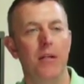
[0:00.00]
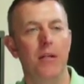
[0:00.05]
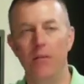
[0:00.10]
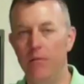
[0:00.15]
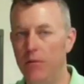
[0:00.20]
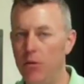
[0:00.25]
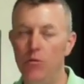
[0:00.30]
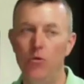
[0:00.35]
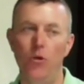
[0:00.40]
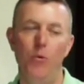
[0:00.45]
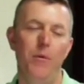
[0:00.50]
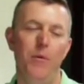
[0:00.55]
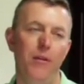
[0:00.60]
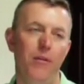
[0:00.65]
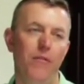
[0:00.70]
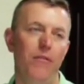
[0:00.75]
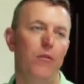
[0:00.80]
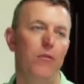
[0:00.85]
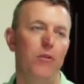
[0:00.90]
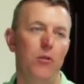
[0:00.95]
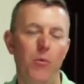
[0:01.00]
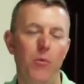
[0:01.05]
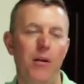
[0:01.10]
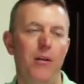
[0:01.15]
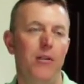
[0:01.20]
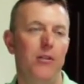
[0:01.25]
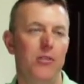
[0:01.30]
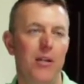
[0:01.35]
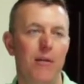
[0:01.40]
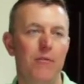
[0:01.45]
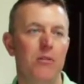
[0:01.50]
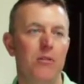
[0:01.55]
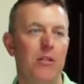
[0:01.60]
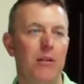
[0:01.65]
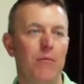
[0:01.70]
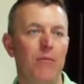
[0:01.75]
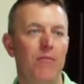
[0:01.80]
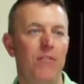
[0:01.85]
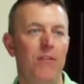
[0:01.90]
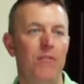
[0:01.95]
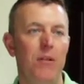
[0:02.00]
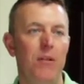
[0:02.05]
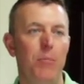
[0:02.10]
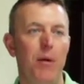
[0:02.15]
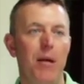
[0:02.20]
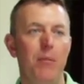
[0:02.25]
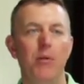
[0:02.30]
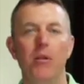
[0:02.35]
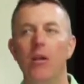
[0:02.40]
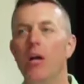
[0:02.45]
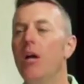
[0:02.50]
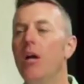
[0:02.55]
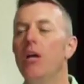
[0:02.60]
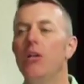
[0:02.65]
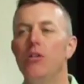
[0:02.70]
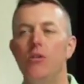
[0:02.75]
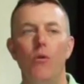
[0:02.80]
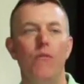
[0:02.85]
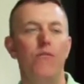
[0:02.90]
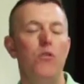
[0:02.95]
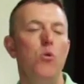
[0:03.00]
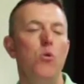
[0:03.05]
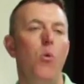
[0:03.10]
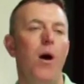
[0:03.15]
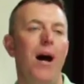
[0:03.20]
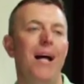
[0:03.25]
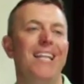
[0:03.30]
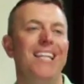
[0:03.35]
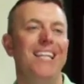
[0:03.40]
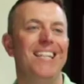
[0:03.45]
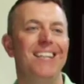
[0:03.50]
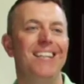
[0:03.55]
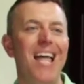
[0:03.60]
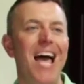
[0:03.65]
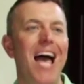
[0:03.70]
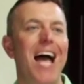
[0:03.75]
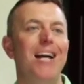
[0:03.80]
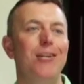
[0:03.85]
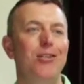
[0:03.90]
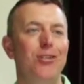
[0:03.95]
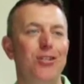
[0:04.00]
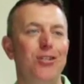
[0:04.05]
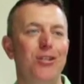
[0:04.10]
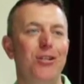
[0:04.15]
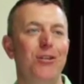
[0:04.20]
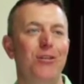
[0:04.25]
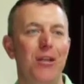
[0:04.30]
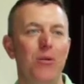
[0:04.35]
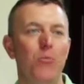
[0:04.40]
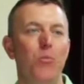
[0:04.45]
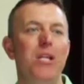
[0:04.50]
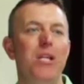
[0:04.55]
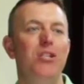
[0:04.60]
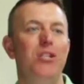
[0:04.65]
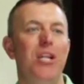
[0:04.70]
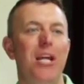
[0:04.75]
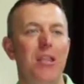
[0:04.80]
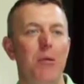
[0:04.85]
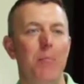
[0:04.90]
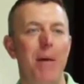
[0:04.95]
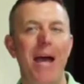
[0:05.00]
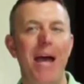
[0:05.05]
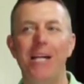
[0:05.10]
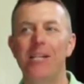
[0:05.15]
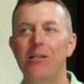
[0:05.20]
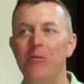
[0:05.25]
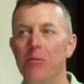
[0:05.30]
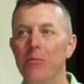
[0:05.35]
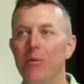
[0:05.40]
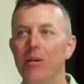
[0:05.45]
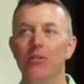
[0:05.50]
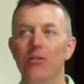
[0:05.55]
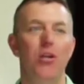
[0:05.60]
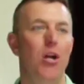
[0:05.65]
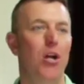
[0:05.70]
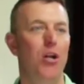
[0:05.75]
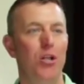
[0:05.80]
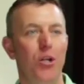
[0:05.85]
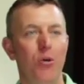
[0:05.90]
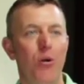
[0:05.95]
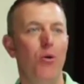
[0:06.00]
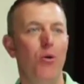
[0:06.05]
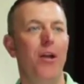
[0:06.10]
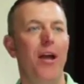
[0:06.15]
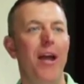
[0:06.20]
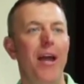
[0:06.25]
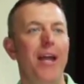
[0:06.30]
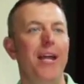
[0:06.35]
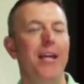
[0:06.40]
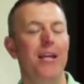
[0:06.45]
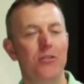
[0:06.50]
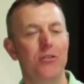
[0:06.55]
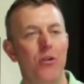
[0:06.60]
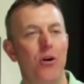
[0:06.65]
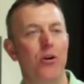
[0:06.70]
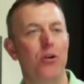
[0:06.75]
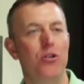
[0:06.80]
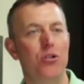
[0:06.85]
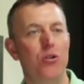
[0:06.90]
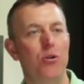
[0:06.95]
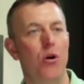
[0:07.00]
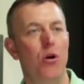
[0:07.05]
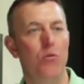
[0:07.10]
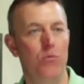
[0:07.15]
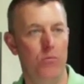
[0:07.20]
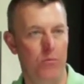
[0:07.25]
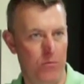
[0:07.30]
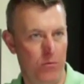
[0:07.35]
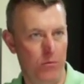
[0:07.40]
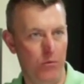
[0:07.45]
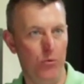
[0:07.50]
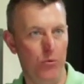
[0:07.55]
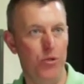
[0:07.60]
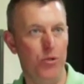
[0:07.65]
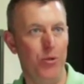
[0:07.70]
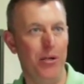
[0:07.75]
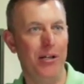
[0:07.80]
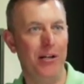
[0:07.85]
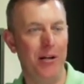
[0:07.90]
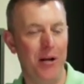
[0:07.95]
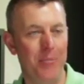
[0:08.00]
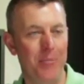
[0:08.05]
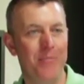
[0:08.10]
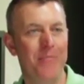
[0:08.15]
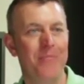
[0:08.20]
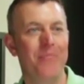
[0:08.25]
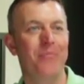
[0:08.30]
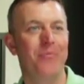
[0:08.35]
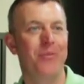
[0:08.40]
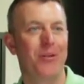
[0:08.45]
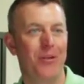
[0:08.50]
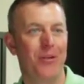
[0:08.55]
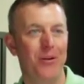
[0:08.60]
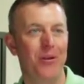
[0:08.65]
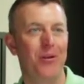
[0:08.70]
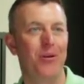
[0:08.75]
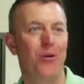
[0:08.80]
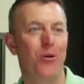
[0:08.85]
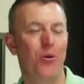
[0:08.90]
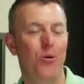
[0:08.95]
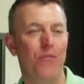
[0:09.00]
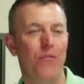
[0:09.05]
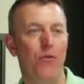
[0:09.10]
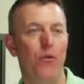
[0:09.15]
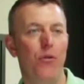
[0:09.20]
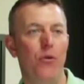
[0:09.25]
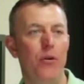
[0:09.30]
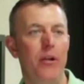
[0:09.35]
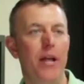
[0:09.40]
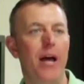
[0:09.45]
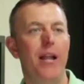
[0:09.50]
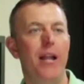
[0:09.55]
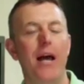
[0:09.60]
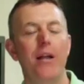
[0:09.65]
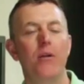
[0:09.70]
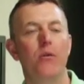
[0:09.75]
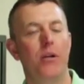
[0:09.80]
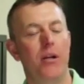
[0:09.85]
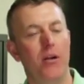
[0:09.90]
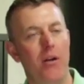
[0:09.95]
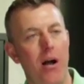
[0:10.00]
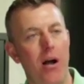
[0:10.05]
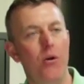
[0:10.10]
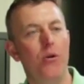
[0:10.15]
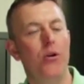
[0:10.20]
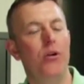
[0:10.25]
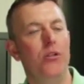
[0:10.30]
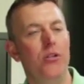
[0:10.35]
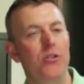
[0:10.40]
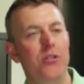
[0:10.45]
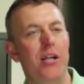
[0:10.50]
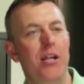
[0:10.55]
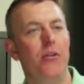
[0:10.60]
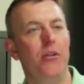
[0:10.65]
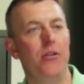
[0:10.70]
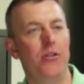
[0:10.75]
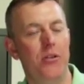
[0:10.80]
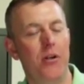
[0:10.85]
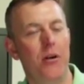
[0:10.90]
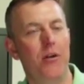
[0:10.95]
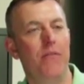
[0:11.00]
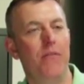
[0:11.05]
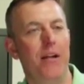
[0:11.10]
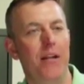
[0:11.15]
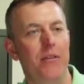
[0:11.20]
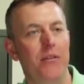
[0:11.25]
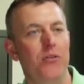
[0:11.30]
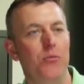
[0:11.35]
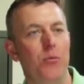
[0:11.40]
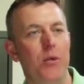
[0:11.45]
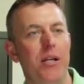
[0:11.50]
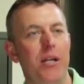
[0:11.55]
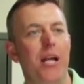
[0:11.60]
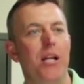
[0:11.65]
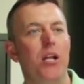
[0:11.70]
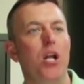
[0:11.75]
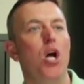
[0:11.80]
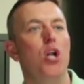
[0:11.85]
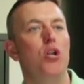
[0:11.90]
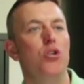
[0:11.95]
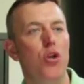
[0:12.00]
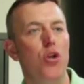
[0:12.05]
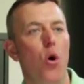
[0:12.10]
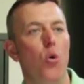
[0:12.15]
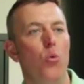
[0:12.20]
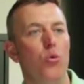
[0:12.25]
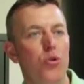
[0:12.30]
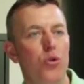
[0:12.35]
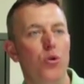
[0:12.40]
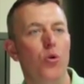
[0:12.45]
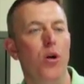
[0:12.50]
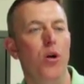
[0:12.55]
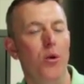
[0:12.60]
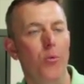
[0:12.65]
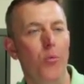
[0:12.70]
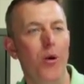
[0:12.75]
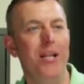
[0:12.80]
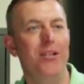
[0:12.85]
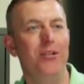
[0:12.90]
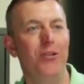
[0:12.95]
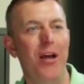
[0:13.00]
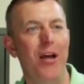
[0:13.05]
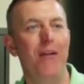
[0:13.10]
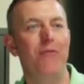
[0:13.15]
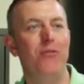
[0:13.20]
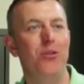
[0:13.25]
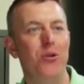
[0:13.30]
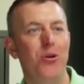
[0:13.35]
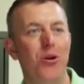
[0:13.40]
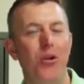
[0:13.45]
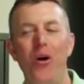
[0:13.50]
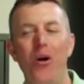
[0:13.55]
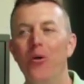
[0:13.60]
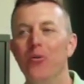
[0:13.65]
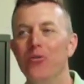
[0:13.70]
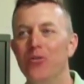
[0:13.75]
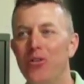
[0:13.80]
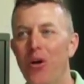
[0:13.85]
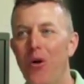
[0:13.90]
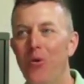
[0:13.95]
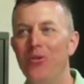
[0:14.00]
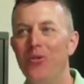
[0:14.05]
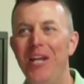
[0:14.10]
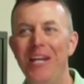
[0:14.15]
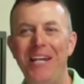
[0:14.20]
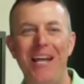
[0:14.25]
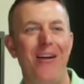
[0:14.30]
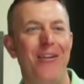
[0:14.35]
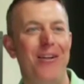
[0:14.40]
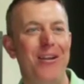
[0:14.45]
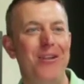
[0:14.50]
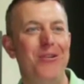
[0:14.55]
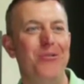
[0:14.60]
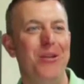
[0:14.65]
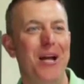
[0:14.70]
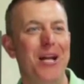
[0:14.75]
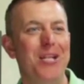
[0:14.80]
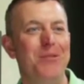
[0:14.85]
You told me on the phone you wanted a $750 payment. So if you want less than we say the maximum is, you're okay as long as you don't lose your income or go further in debt. I don't care how good the sale is at Art Van this weekend. Don't do it. Wait till after you close. Don't take out any new debts